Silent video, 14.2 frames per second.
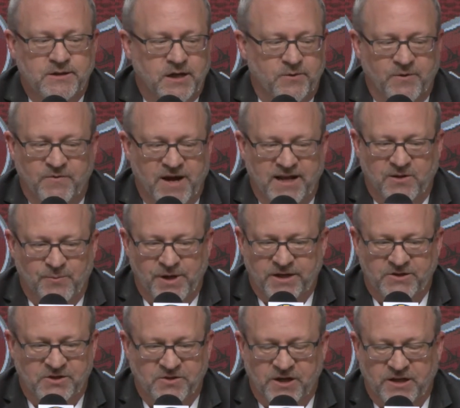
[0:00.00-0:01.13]
We've got the best
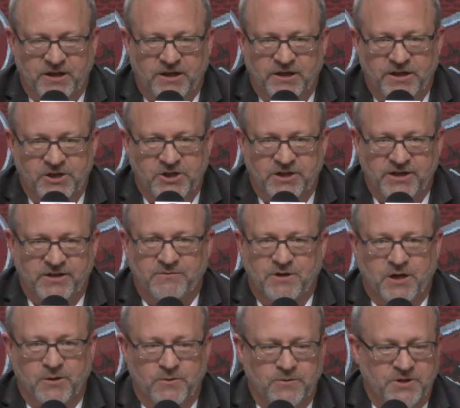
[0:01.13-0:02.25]
strength and conditioning
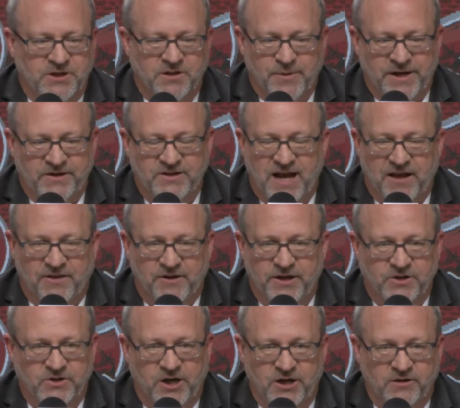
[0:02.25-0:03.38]
coach and the best athletic
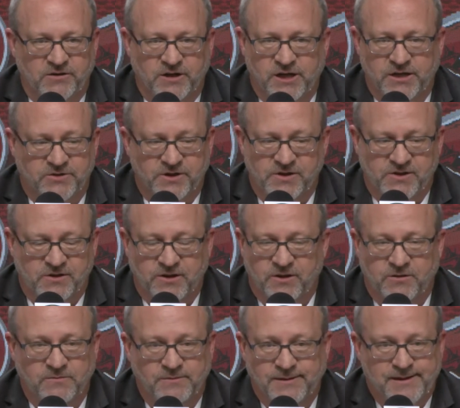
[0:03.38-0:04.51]
trainer in the country, so